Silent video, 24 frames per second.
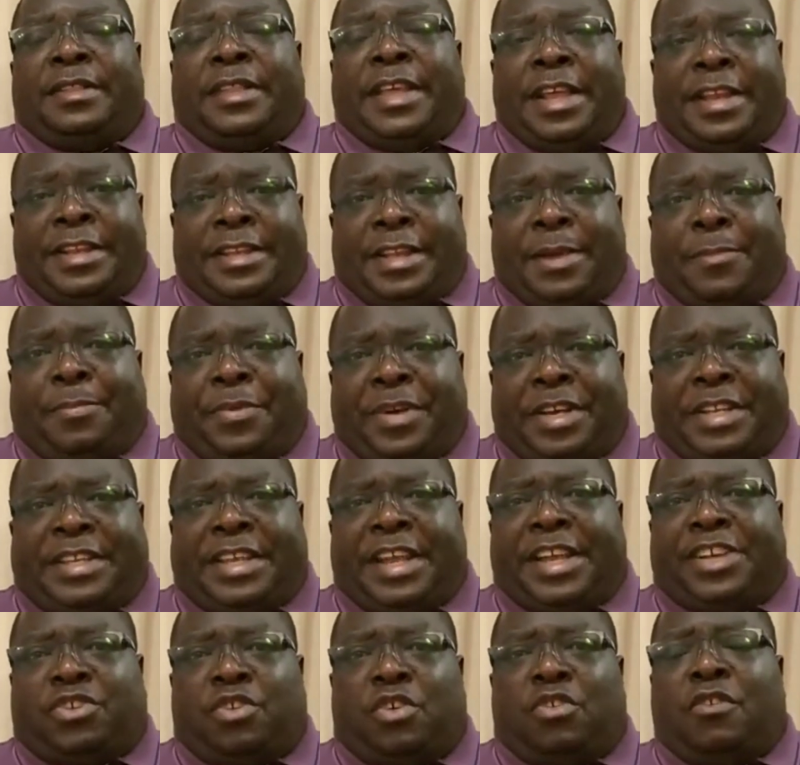the
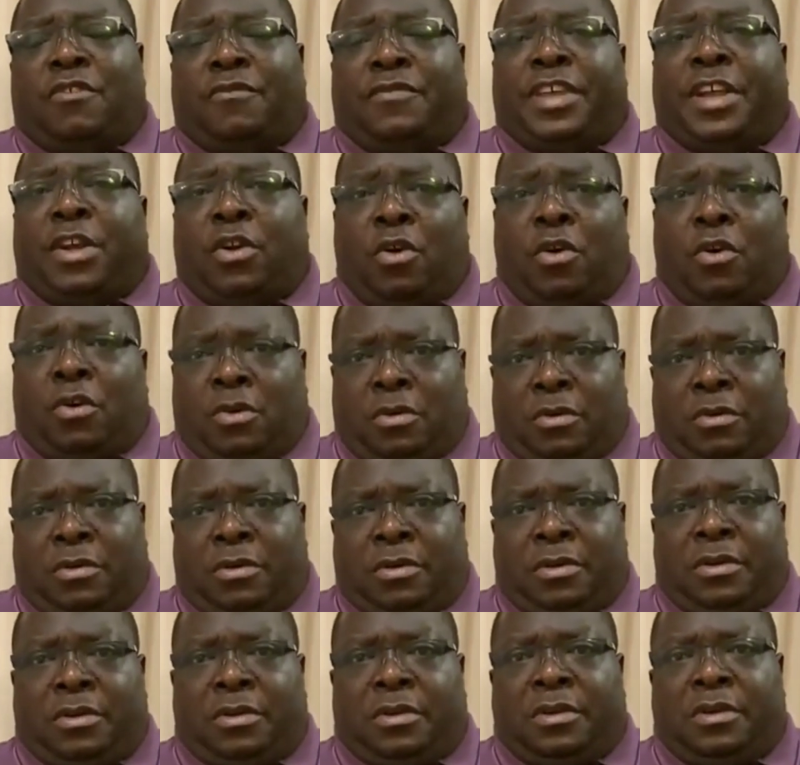interpretation of the law
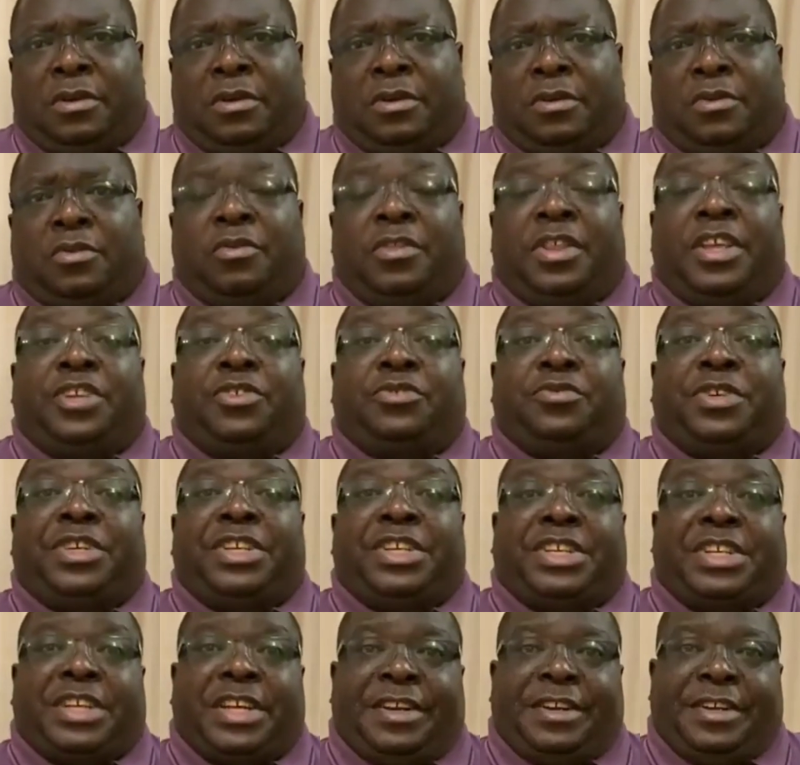to the
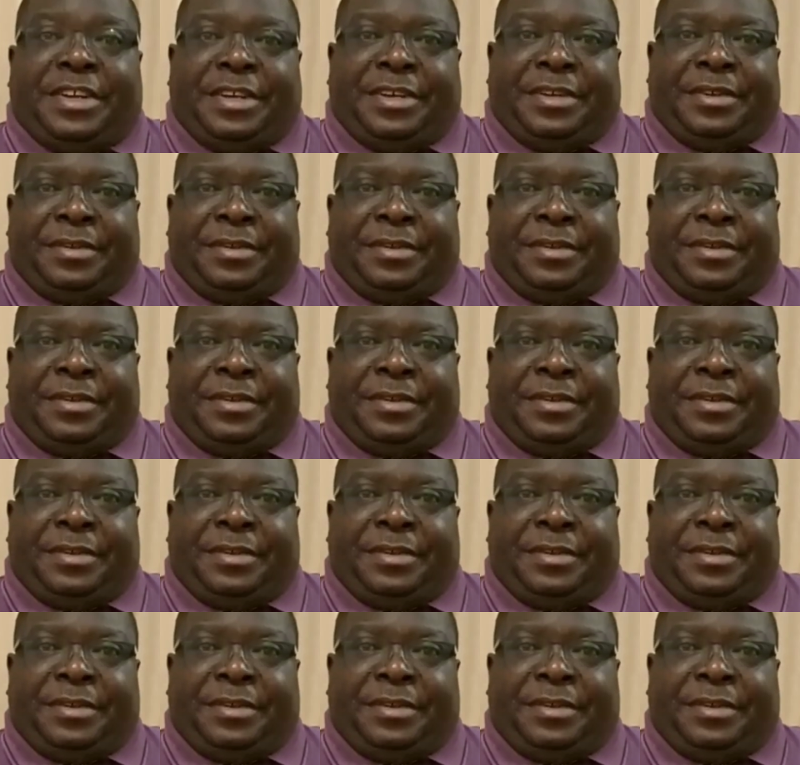judiciary.